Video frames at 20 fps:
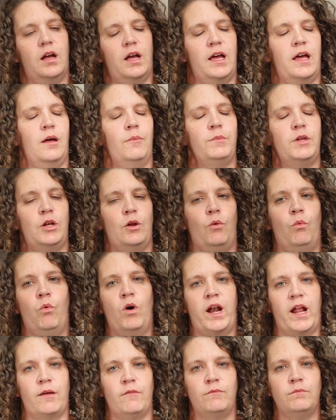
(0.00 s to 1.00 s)
um, you know,
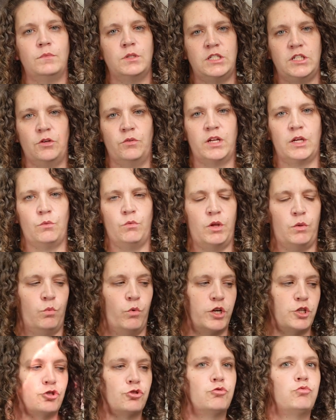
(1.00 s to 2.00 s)
what I'm dealing with,
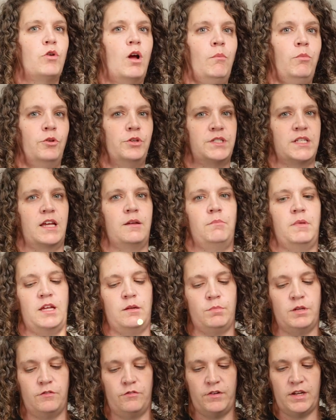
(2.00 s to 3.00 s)
what troubles I may
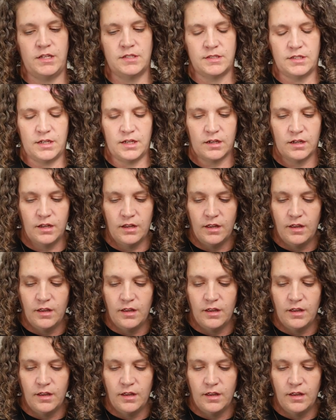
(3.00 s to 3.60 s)
be facing.